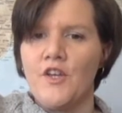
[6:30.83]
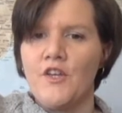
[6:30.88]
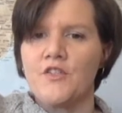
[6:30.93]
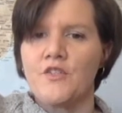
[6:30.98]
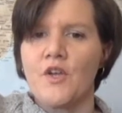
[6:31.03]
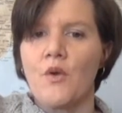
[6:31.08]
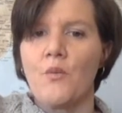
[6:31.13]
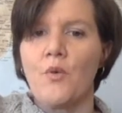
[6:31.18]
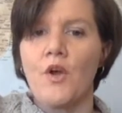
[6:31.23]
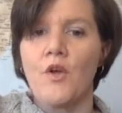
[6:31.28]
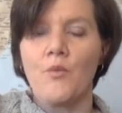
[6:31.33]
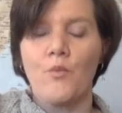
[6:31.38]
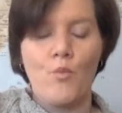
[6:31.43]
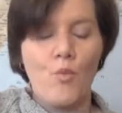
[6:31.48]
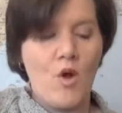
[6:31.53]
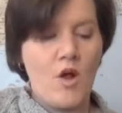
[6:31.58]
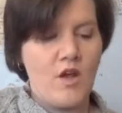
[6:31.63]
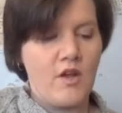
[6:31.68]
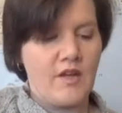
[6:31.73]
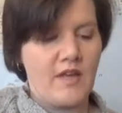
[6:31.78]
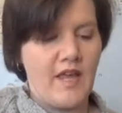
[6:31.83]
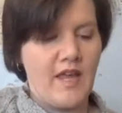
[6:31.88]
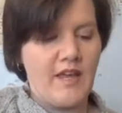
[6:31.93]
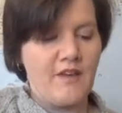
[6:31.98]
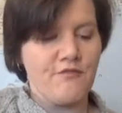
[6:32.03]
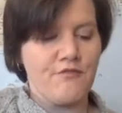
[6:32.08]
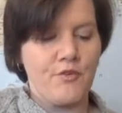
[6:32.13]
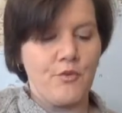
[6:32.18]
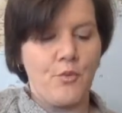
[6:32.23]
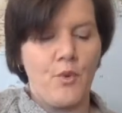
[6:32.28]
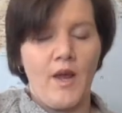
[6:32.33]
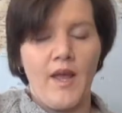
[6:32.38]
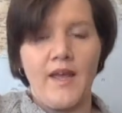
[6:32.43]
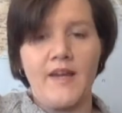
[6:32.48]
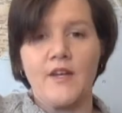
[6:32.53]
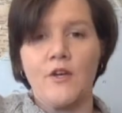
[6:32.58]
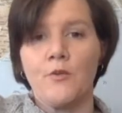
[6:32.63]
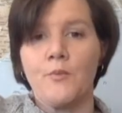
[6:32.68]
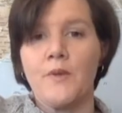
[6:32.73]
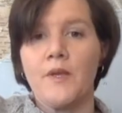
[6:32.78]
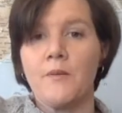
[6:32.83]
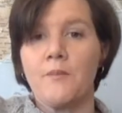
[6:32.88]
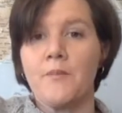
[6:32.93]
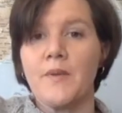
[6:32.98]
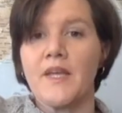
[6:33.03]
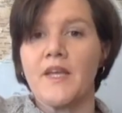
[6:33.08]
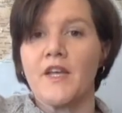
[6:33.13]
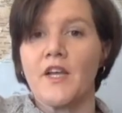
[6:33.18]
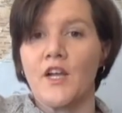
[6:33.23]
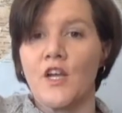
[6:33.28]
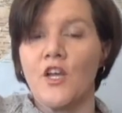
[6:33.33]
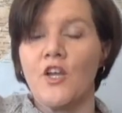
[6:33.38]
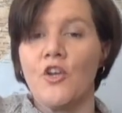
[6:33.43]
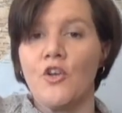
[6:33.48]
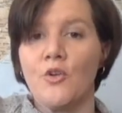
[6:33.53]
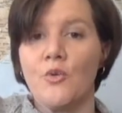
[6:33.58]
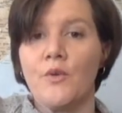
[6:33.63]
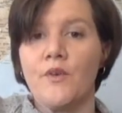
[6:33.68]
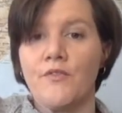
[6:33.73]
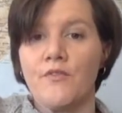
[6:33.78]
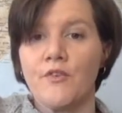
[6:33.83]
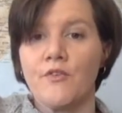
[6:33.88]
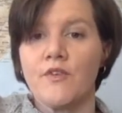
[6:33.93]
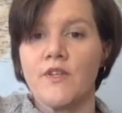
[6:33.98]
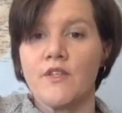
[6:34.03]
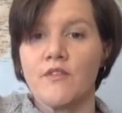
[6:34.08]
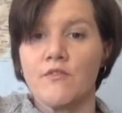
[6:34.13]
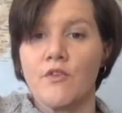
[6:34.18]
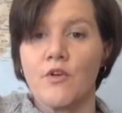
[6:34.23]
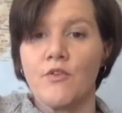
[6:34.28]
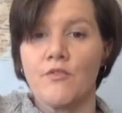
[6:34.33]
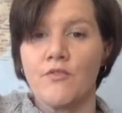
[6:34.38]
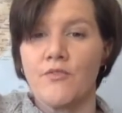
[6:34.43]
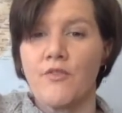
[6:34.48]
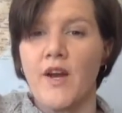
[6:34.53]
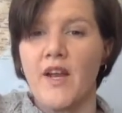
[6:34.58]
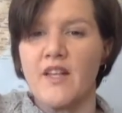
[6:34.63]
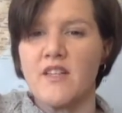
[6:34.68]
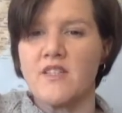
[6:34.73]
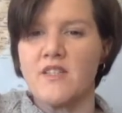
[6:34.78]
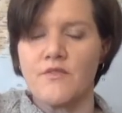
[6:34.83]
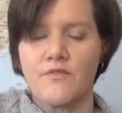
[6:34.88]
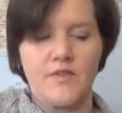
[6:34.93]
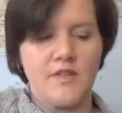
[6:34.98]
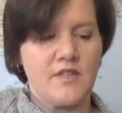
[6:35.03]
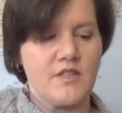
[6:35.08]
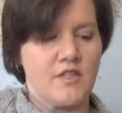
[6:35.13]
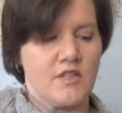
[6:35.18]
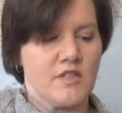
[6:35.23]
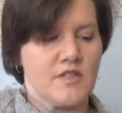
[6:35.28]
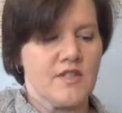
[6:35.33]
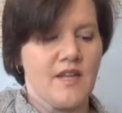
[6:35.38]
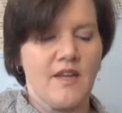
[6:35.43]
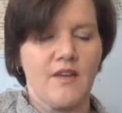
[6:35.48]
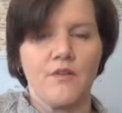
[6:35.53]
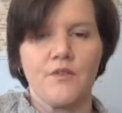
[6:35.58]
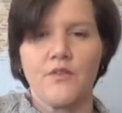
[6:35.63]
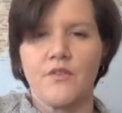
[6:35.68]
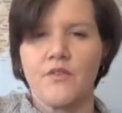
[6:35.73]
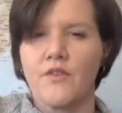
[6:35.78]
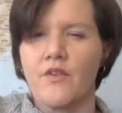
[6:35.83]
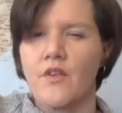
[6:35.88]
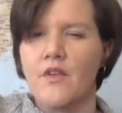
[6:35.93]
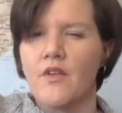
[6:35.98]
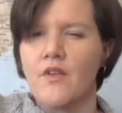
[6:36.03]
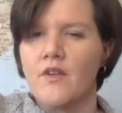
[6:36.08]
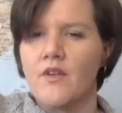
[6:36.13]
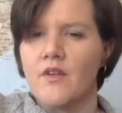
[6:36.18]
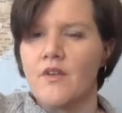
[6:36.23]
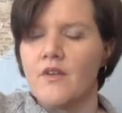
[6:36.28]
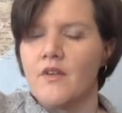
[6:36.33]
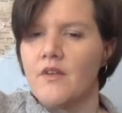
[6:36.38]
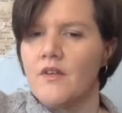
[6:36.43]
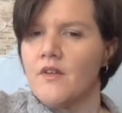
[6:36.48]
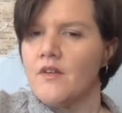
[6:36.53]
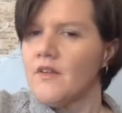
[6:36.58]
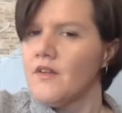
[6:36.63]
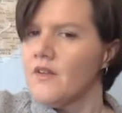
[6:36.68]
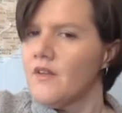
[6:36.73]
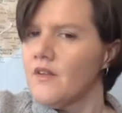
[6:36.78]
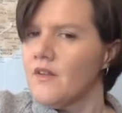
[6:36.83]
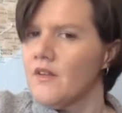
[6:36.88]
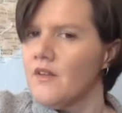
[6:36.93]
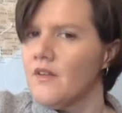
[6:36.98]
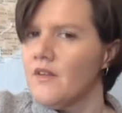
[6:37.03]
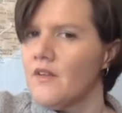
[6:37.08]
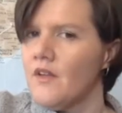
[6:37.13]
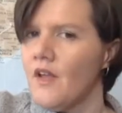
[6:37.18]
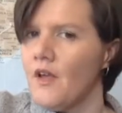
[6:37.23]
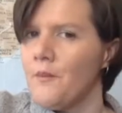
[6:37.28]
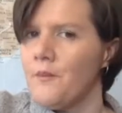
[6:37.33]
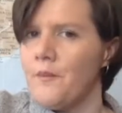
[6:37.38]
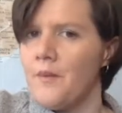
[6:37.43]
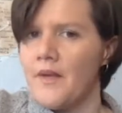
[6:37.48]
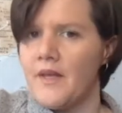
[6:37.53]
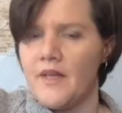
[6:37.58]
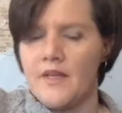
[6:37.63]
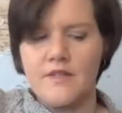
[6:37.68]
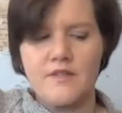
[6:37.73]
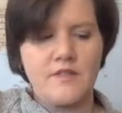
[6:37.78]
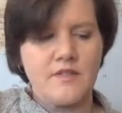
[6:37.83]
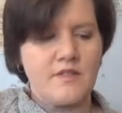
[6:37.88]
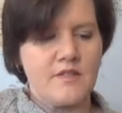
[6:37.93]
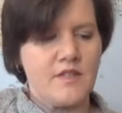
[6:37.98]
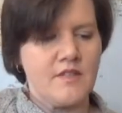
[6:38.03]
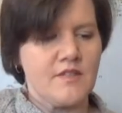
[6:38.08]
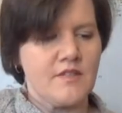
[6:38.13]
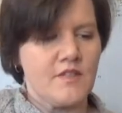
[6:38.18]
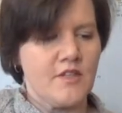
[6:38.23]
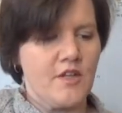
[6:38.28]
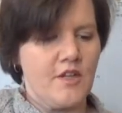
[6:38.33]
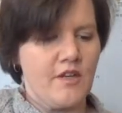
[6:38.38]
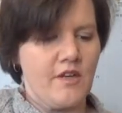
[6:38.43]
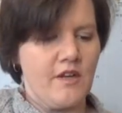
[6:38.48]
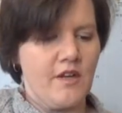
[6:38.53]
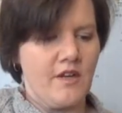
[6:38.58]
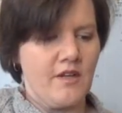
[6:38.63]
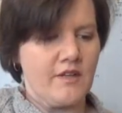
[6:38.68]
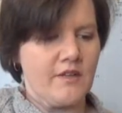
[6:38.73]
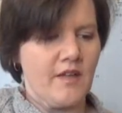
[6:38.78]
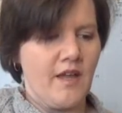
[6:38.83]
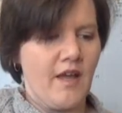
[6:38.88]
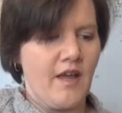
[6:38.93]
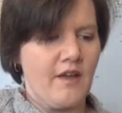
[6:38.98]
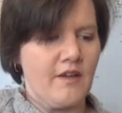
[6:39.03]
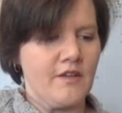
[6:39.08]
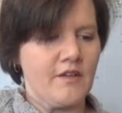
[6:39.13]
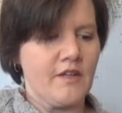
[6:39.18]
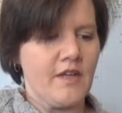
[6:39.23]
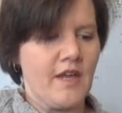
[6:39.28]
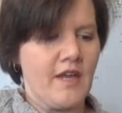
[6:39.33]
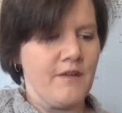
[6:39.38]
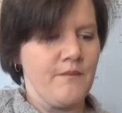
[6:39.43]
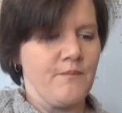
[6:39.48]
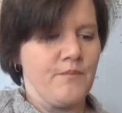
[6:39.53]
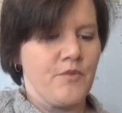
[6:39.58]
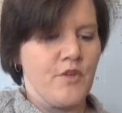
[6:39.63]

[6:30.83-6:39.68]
So it won't work everywhere, and it will be a big clue if you're in the wrong frets, if it just sounds a bit dissonant like that, okay?